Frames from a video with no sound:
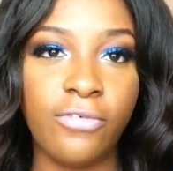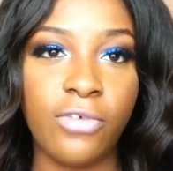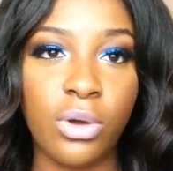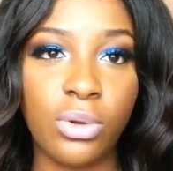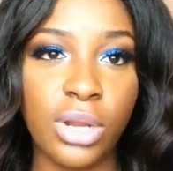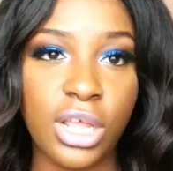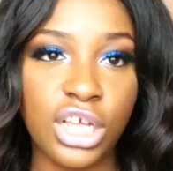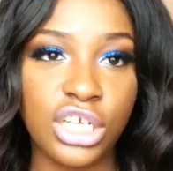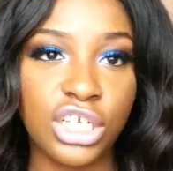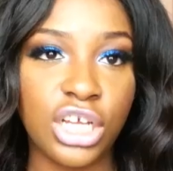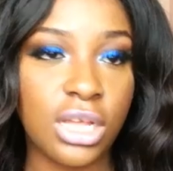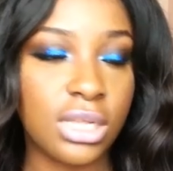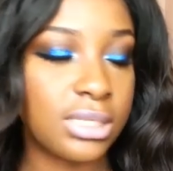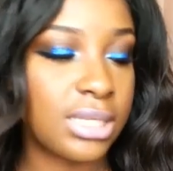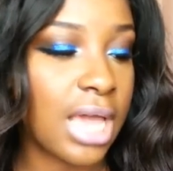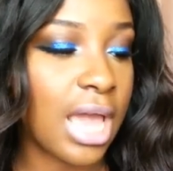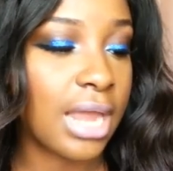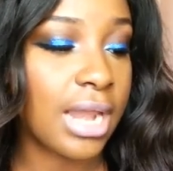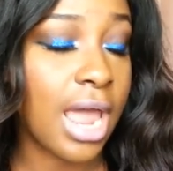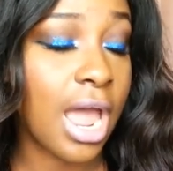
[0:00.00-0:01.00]
foundations,
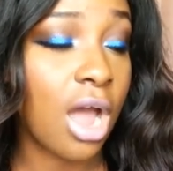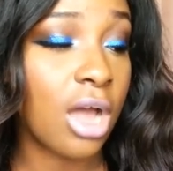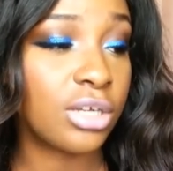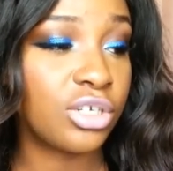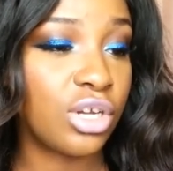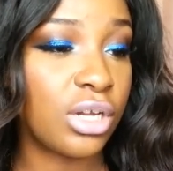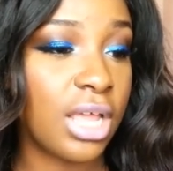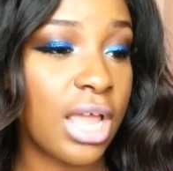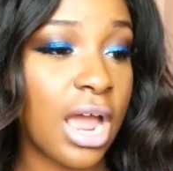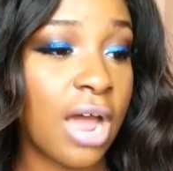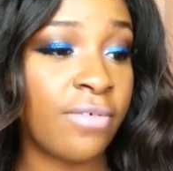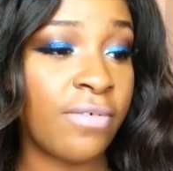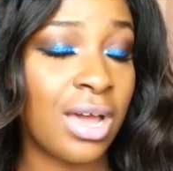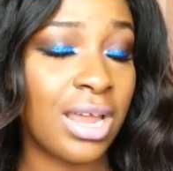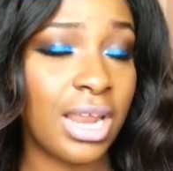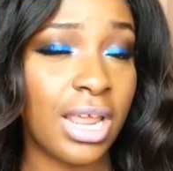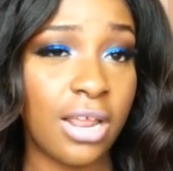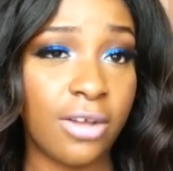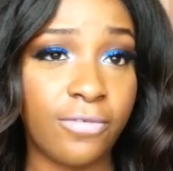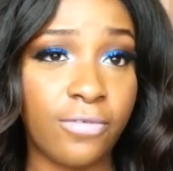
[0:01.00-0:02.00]
and I actually have
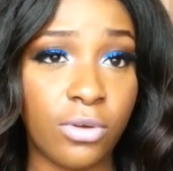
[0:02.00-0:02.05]
an e.l.f.